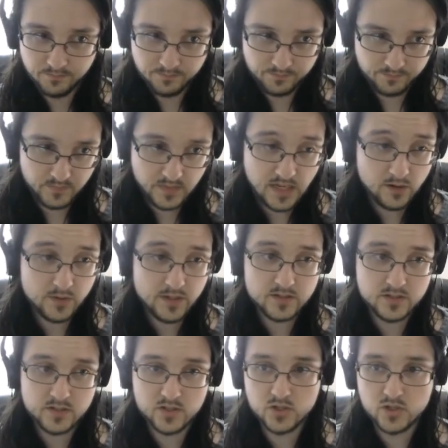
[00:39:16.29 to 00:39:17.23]
now he
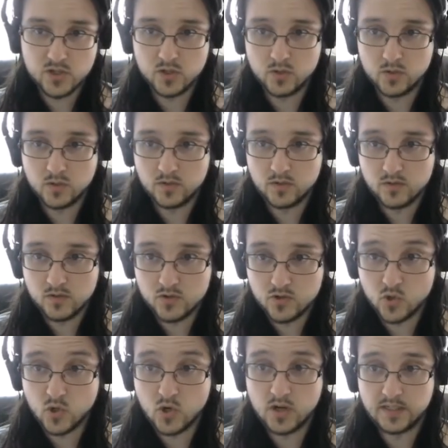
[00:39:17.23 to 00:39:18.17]
has to show
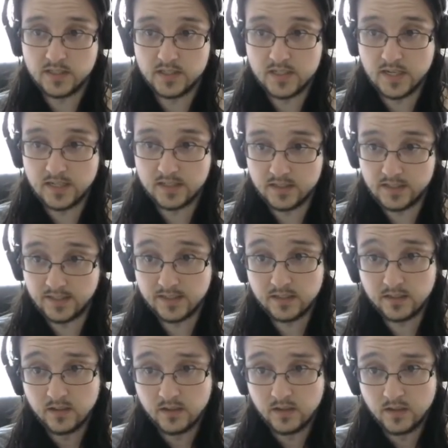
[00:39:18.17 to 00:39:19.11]
drawing
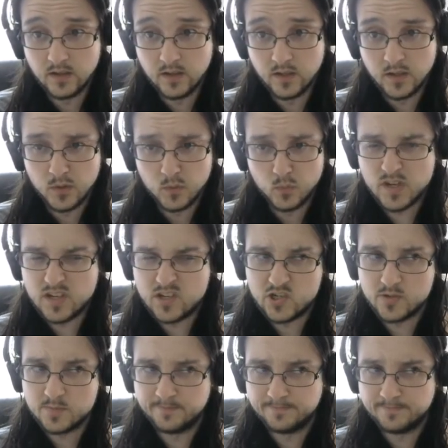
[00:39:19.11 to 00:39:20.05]
technique,
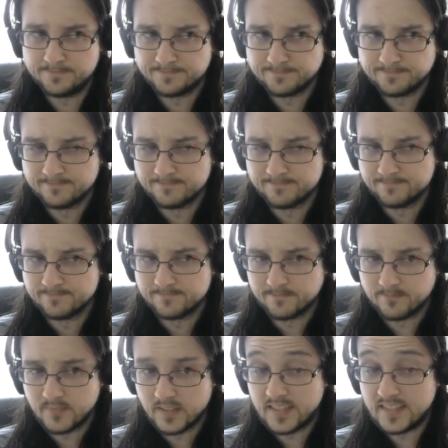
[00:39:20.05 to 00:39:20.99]
which
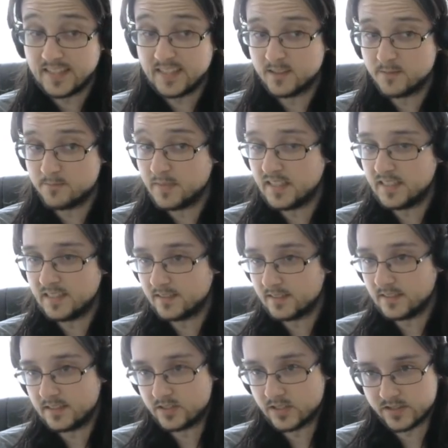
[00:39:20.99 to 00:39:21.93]
he
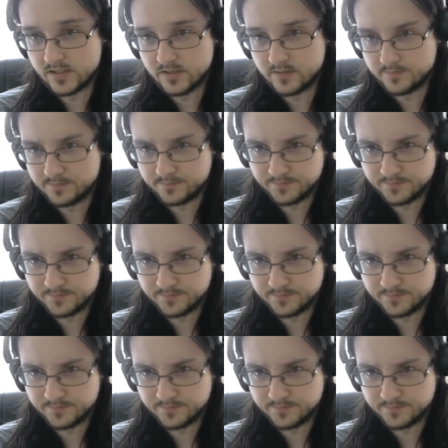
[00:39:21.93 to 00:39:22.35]
immediately doesn't.